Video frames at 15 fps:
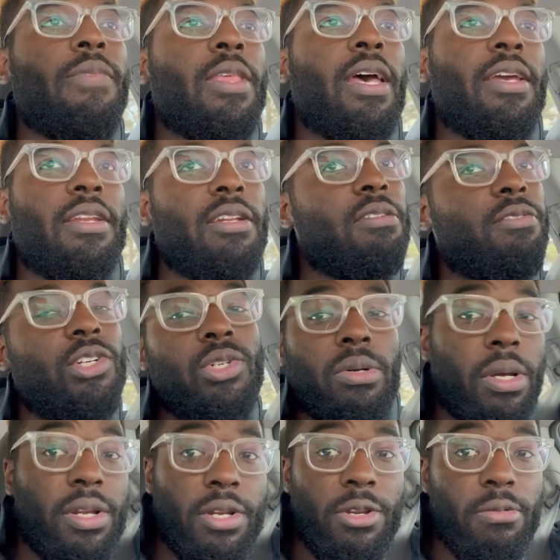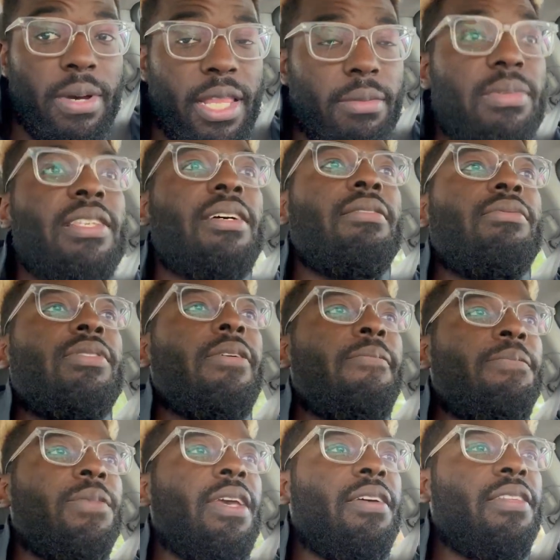an individual couldn't do by themselves,
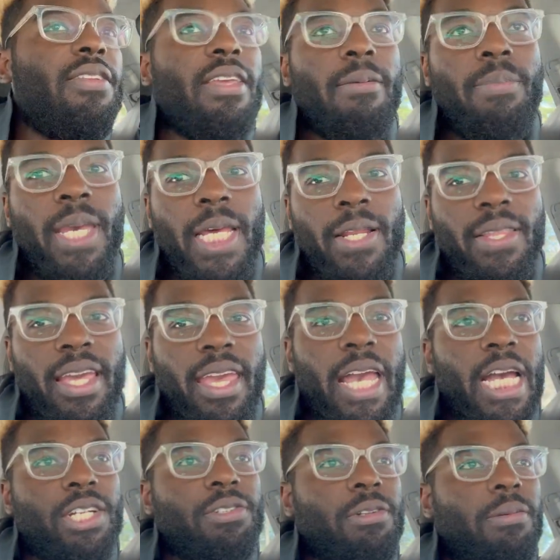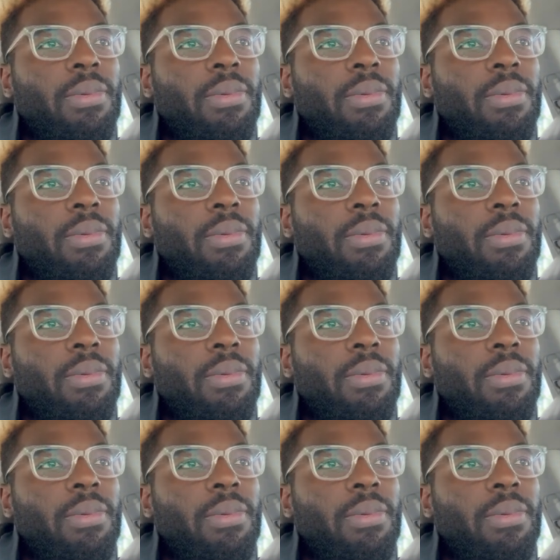and then you get paid on that cash flow.